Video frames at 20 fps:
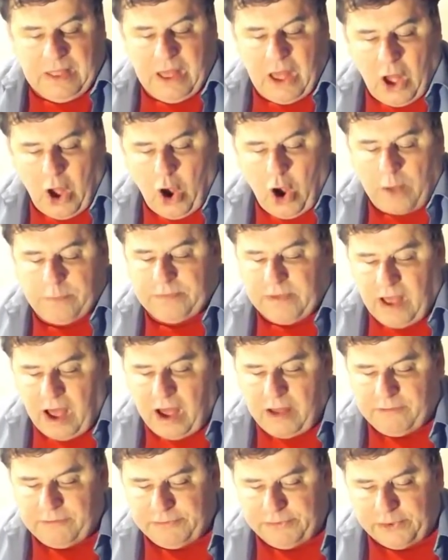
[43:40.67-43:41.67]
Armed
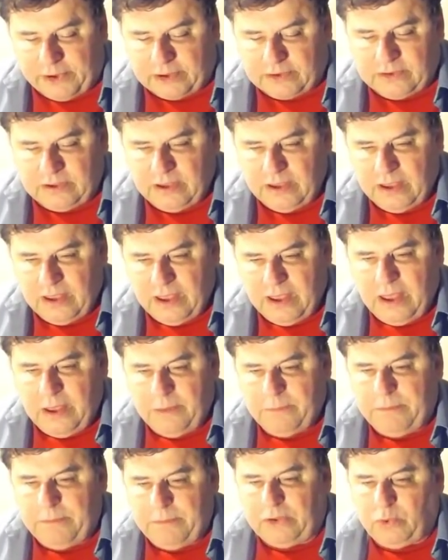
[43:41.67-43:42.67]
conflict
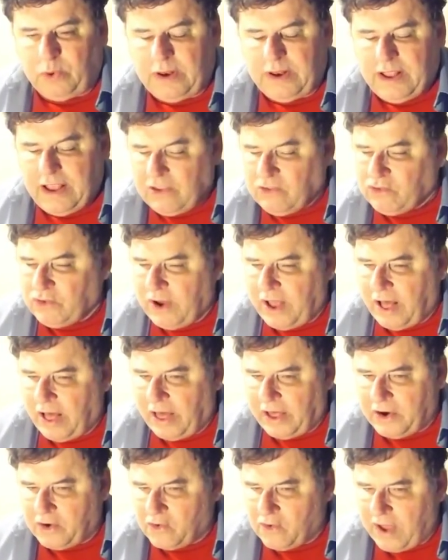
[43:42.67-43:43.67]
between Israel
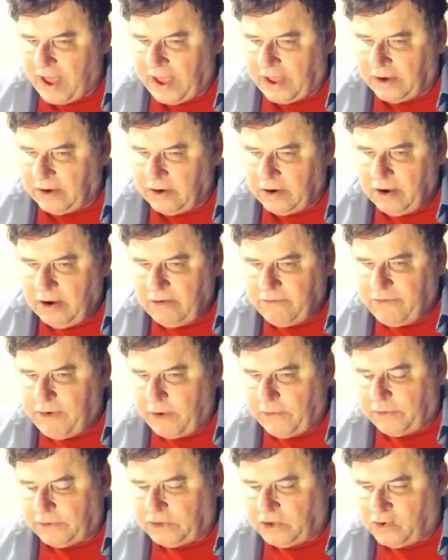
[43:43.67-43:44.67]
and Iran
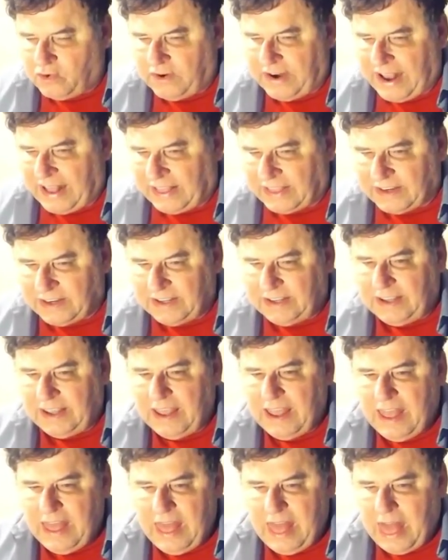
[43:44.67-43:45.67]
further to reality.
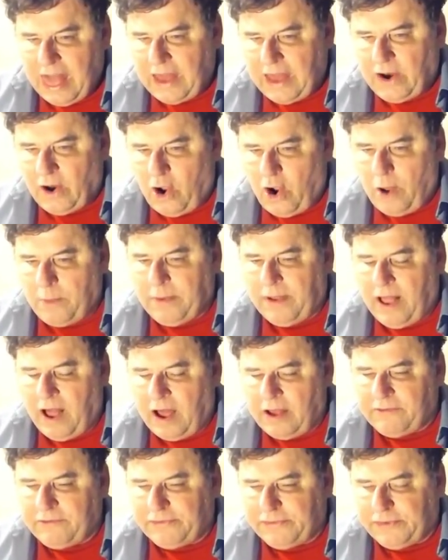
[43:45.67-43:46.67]
An armed
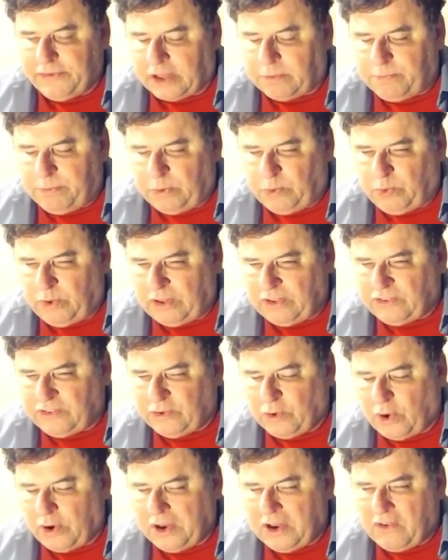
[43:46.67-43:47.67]
conflict between
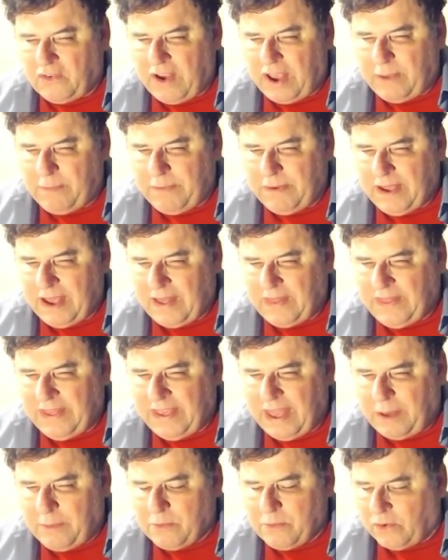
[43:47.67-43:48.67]
Saudi Arabia and the
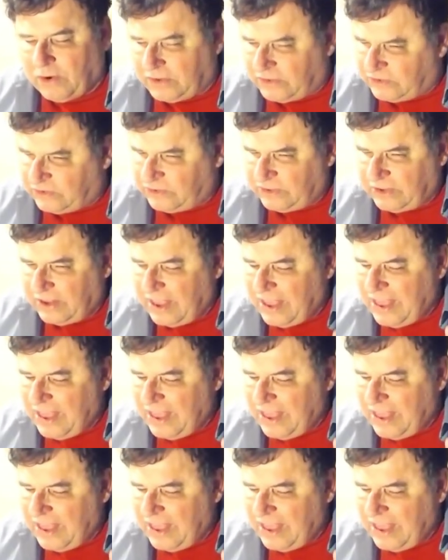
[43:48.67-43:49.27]
Emirates